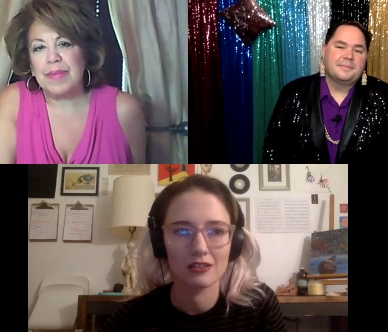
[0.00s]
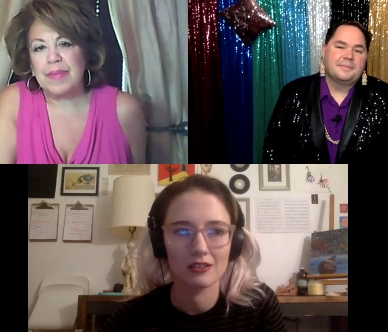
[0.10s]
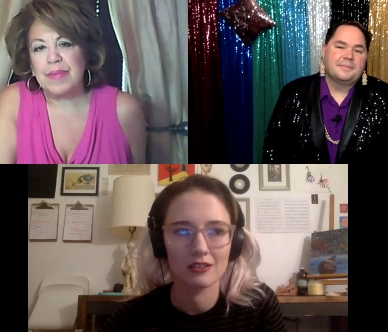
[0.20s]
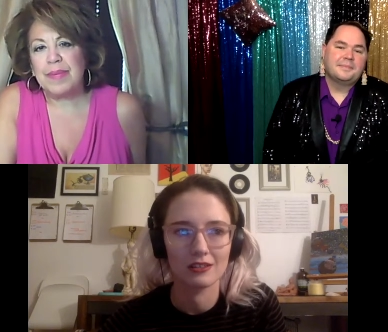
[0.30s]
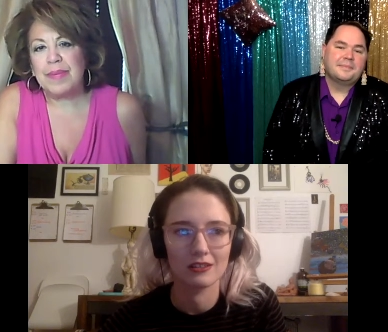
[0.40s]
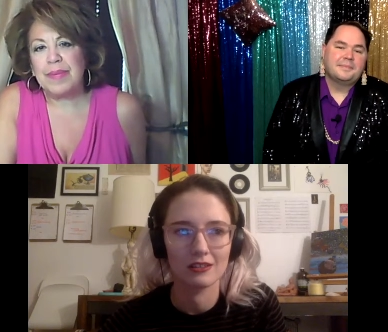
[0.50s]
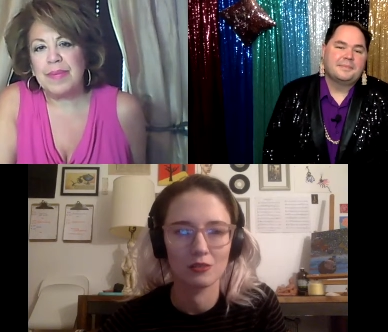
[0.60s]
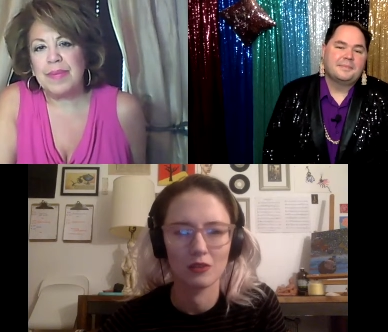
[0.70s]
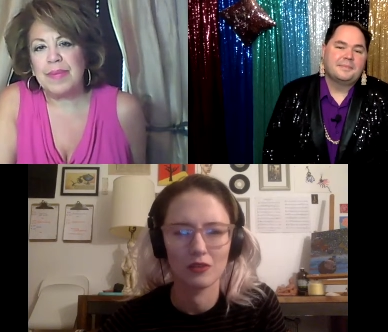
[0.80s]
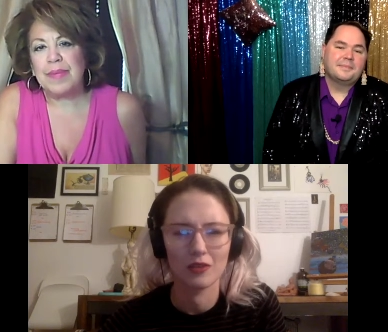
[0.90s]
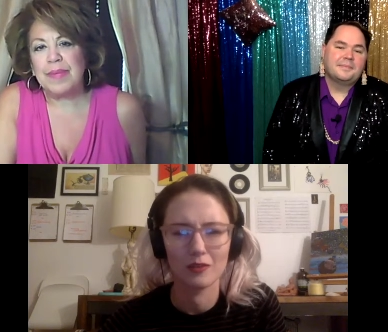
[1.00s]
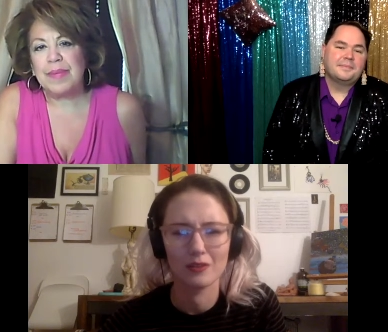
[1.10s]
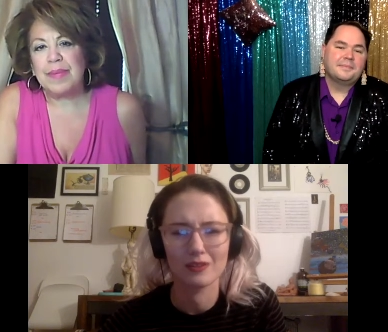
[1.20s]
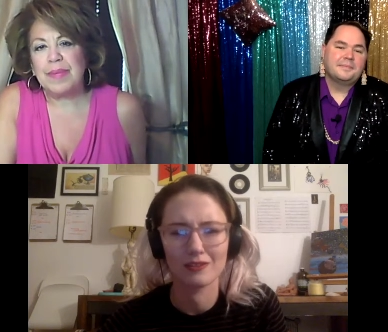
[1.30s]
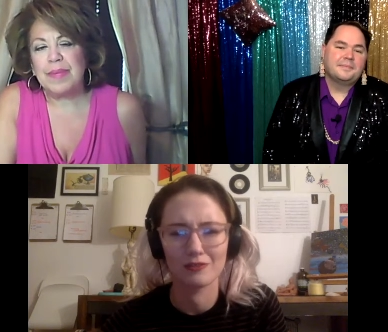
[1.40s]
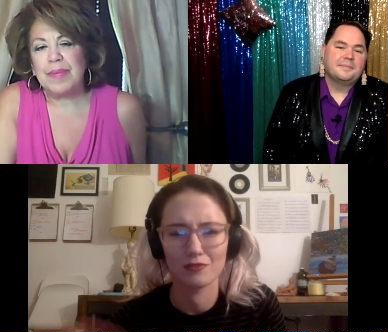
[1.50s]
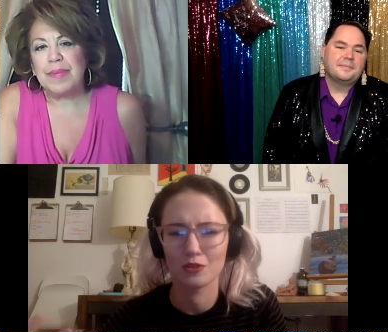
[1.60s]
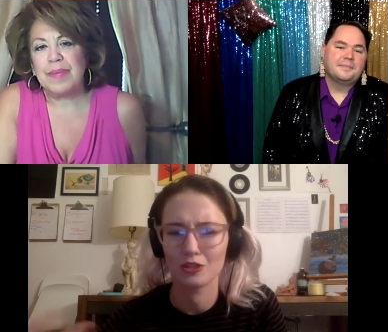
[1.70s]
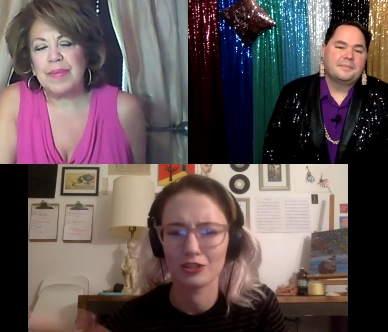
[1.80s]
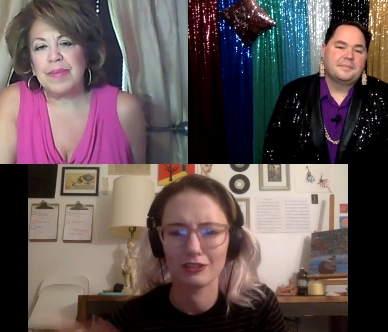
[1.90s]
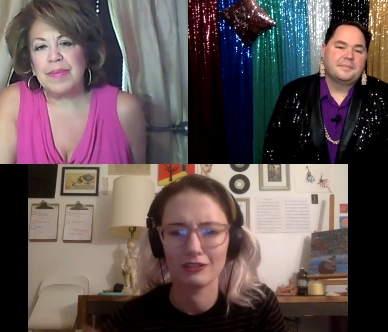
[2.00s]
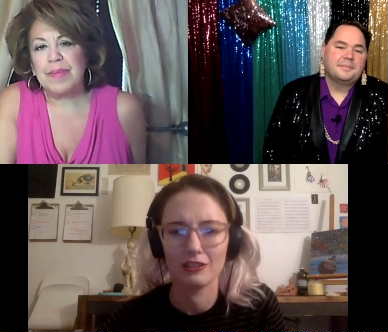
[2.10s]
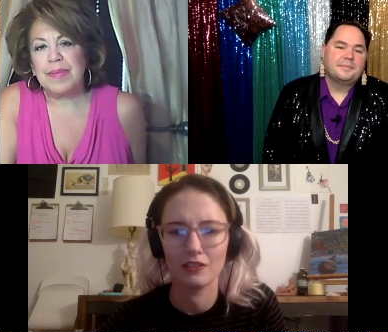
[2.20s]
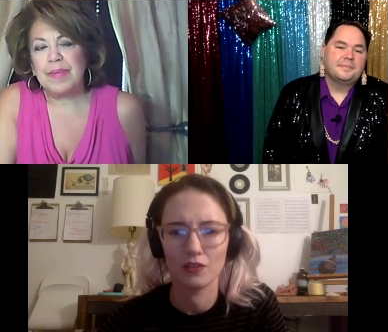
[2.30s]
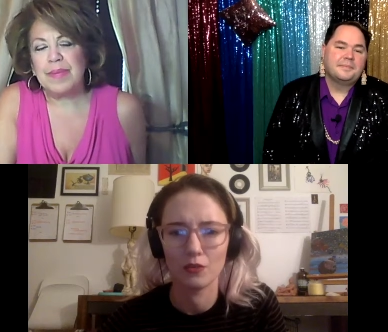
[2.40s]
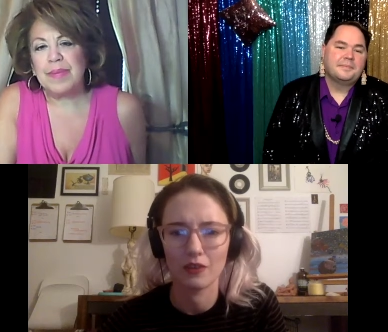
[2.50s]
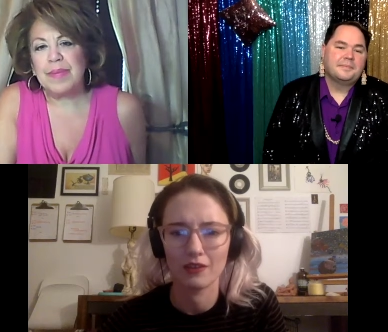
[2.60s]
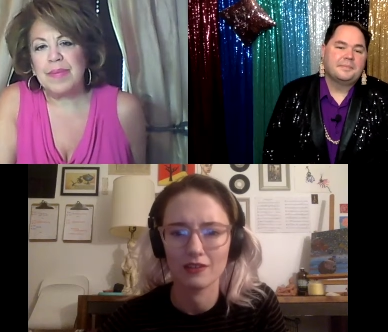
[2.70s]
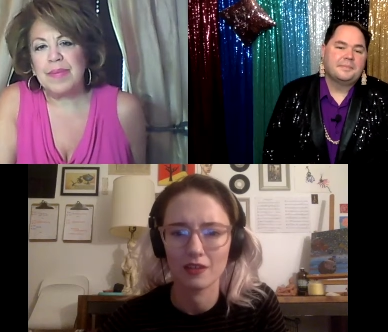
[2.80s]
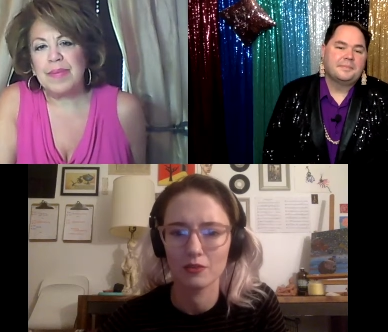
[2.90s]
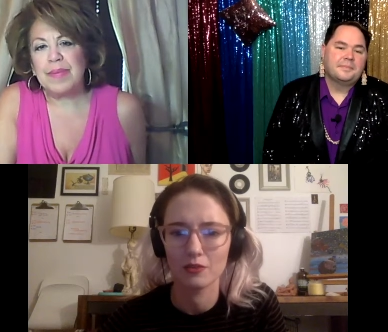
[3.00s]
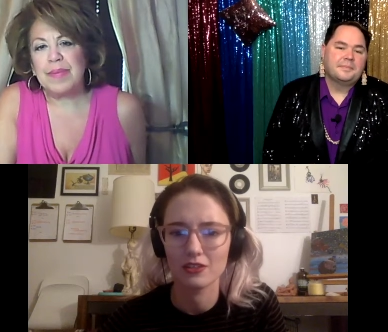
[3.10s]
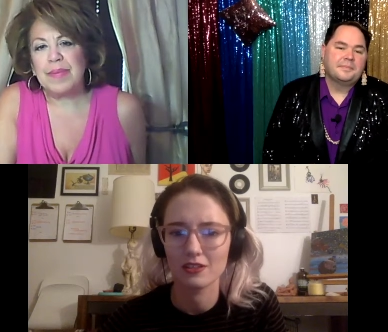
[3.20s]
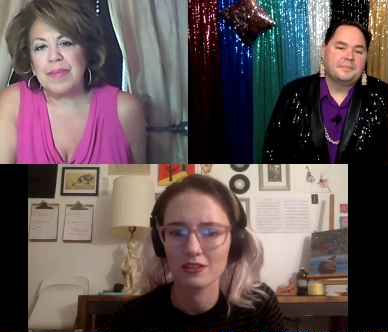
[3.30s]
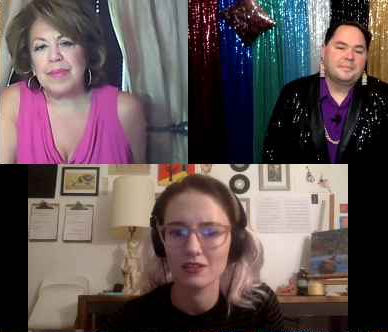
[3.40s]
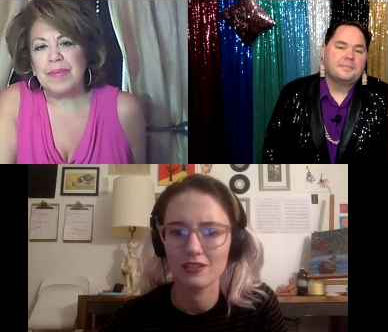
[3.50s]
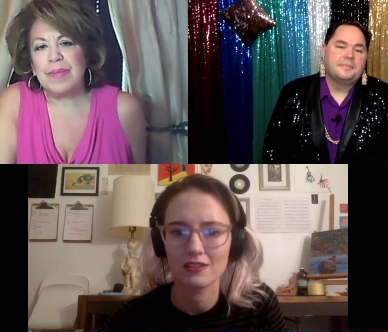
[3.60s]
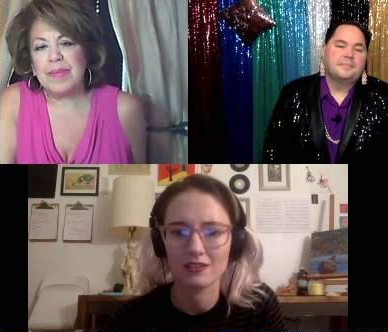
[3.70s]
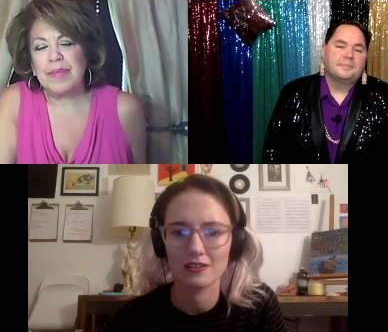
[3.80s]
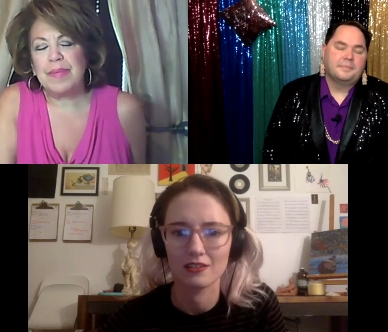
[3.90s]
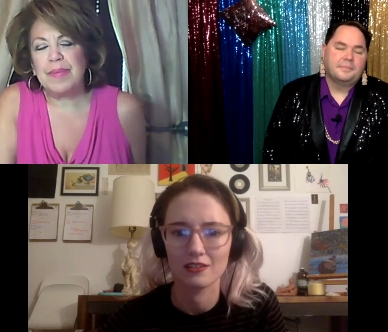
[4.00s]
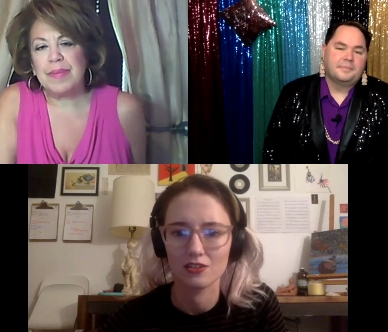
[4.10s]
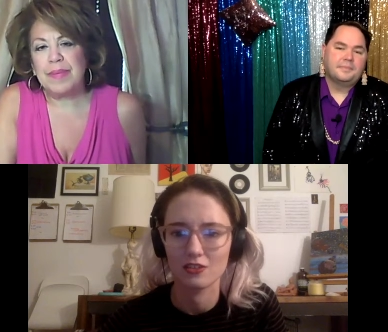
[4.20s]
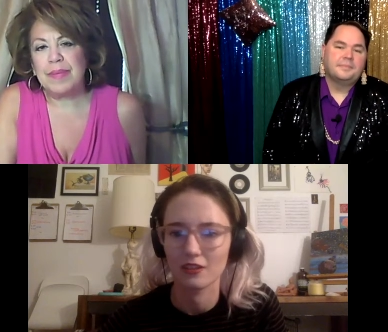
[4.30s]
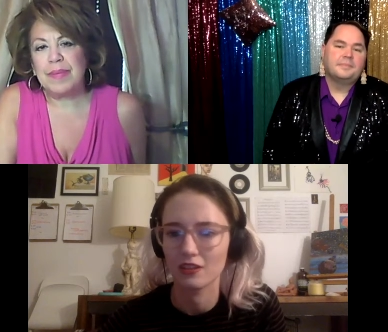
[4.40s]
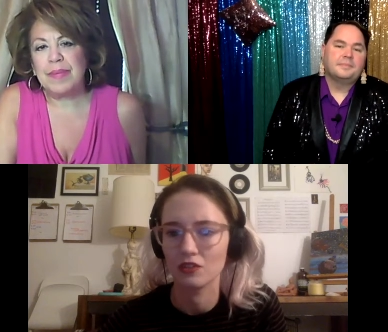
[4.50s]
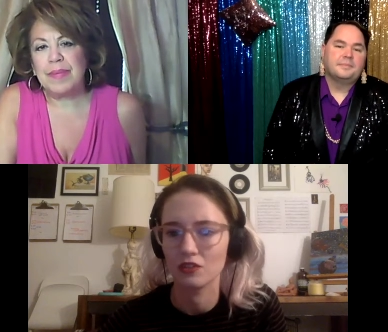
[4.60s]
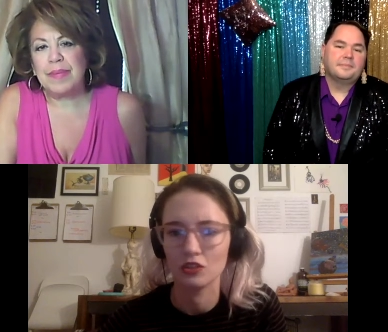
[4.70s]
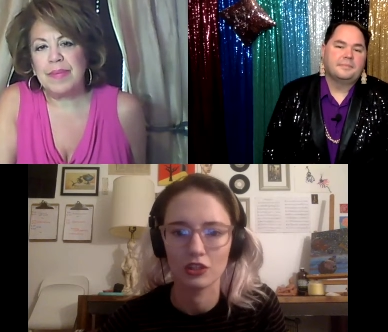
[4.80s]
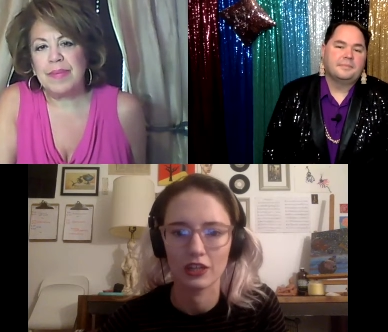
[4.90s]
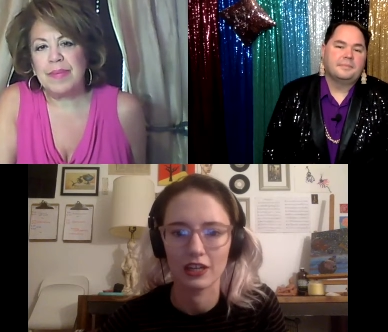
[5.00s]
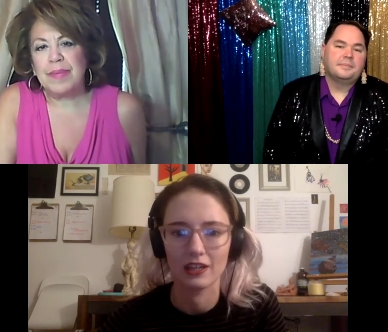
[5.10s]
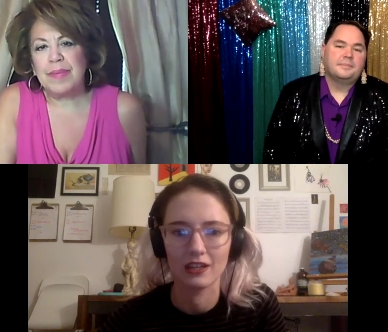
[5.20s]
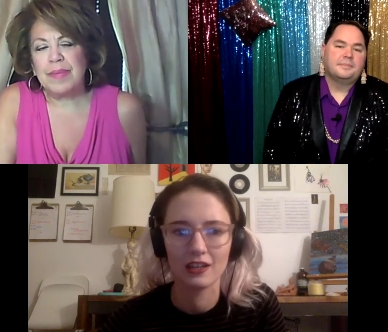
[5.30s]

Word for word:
Speaker 1: uh, one of them is unfortunately living with Alzheimer's disease, and it's just kind of a look at